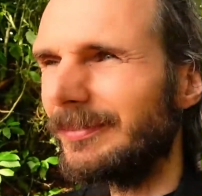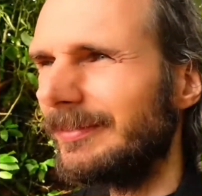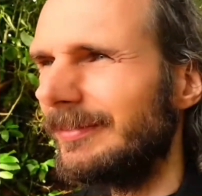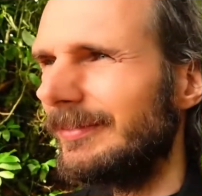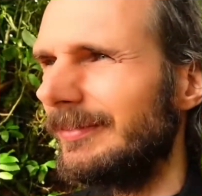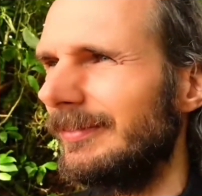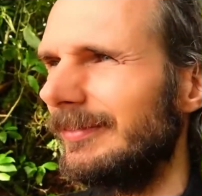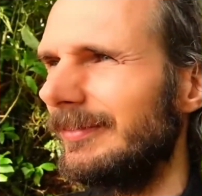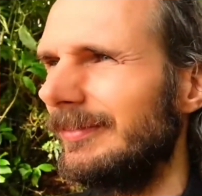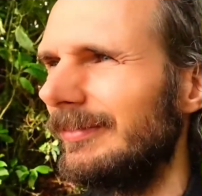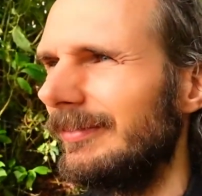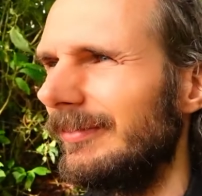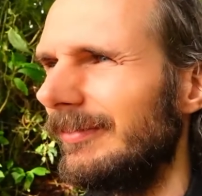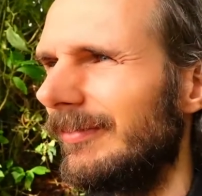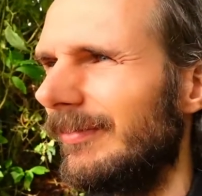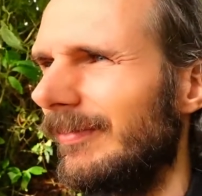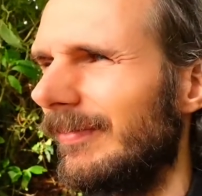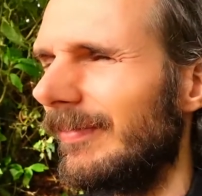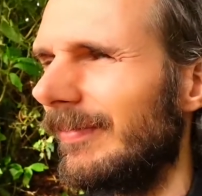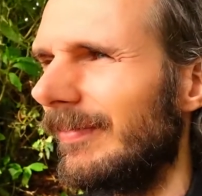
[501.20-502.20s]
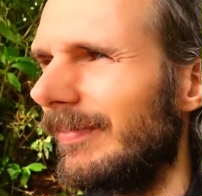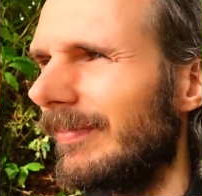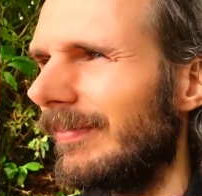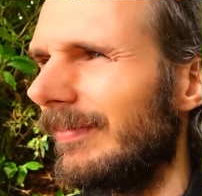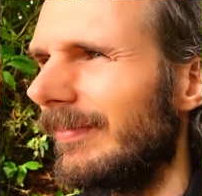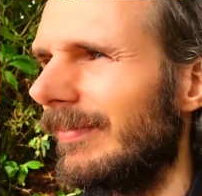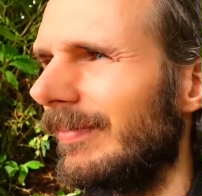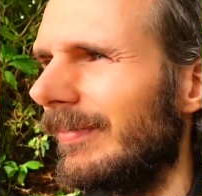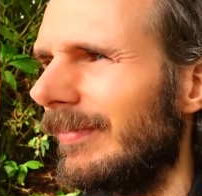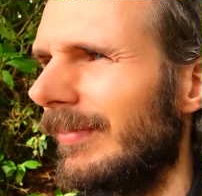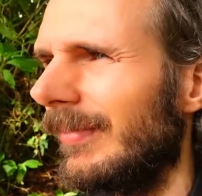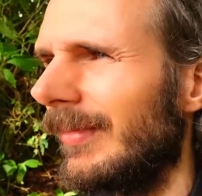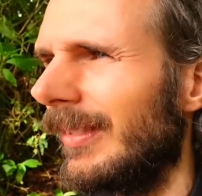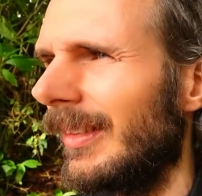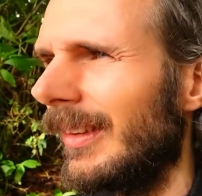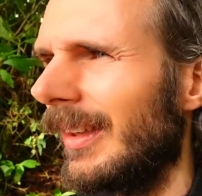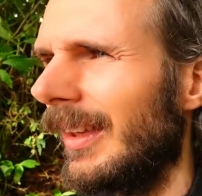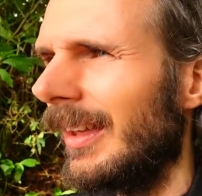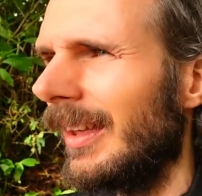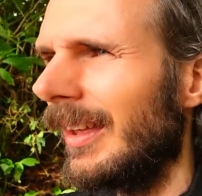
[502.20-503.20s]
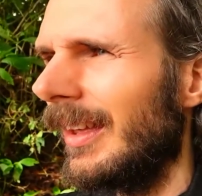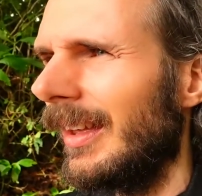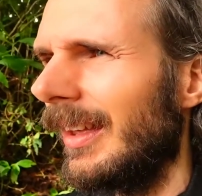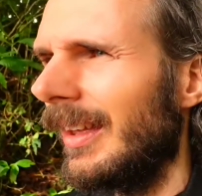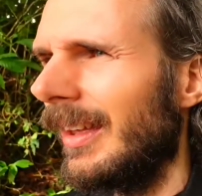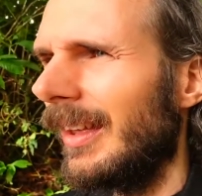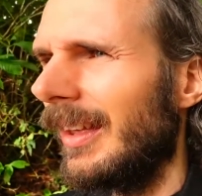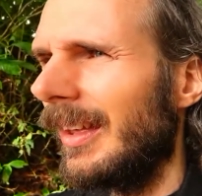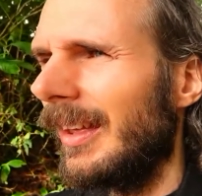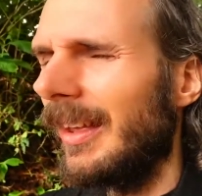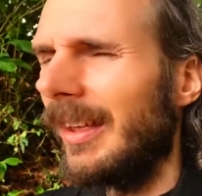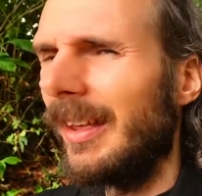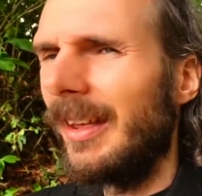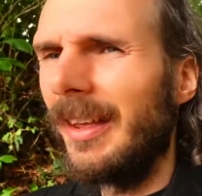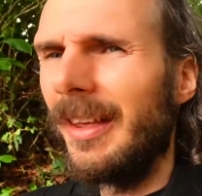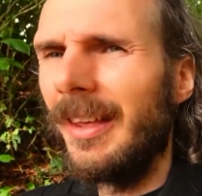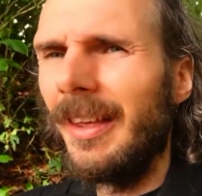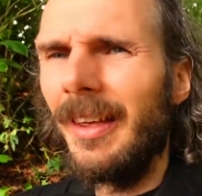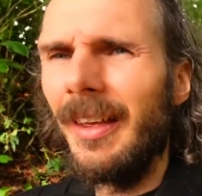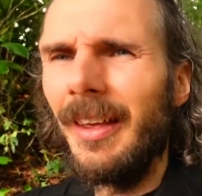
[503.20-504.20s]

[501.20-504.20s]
(no one is talking)